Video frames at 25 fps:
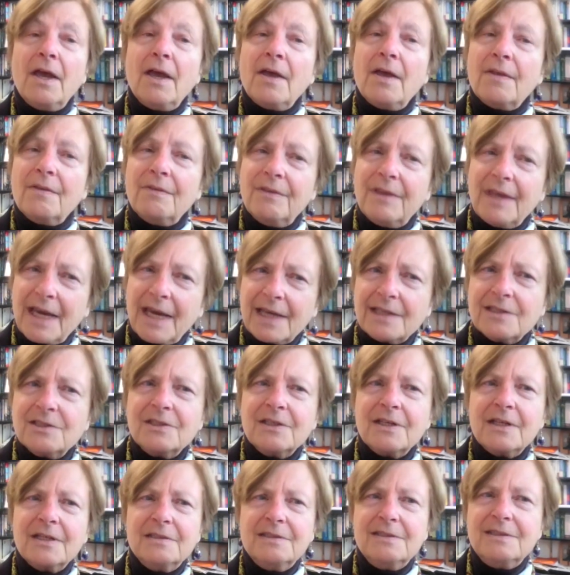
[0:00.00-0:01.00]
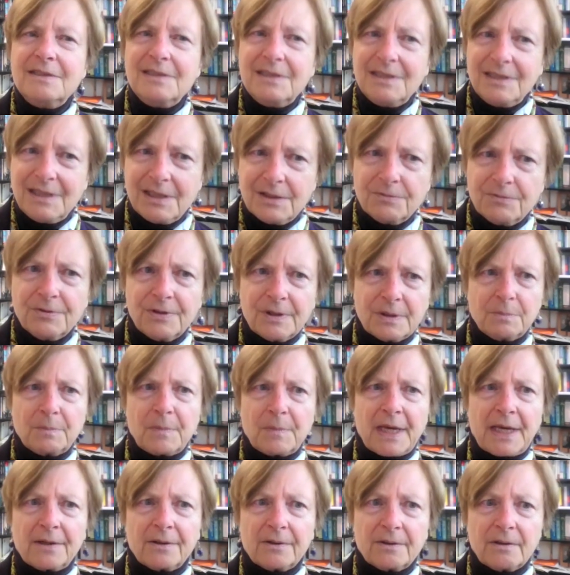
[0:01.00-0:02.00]
that's a different
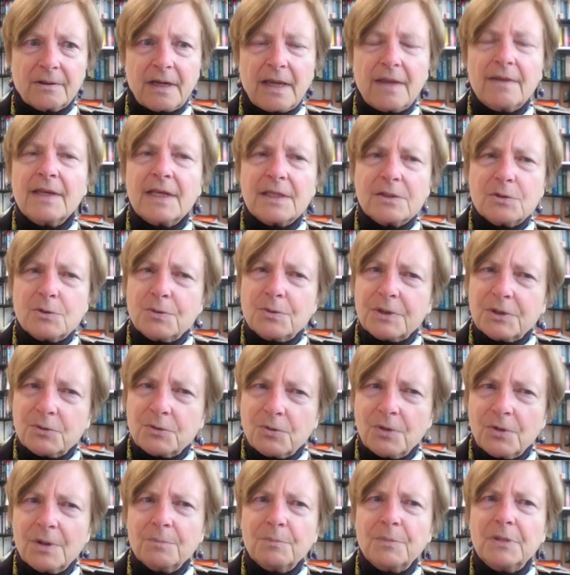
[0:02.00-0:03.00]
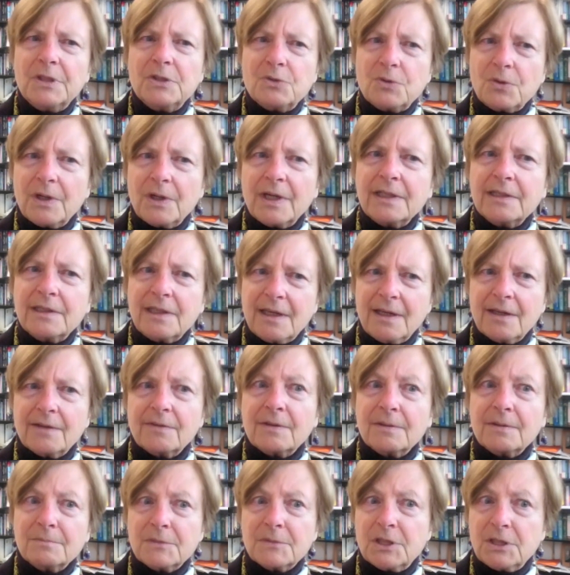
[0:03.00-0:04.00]
matter. And that's what Trump is trying to get
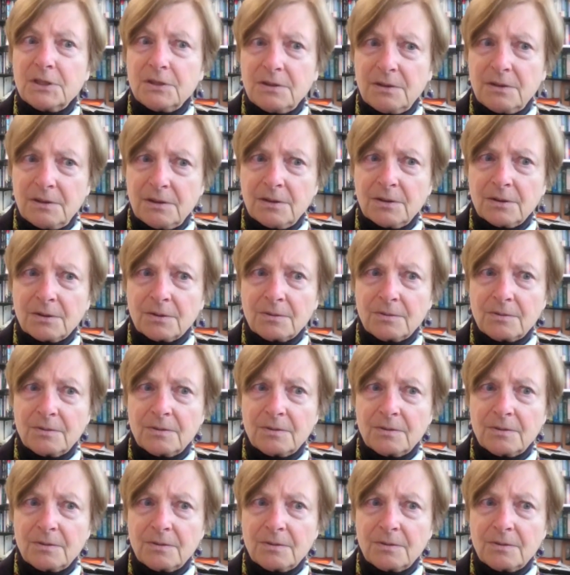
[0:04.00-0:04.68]
them to do.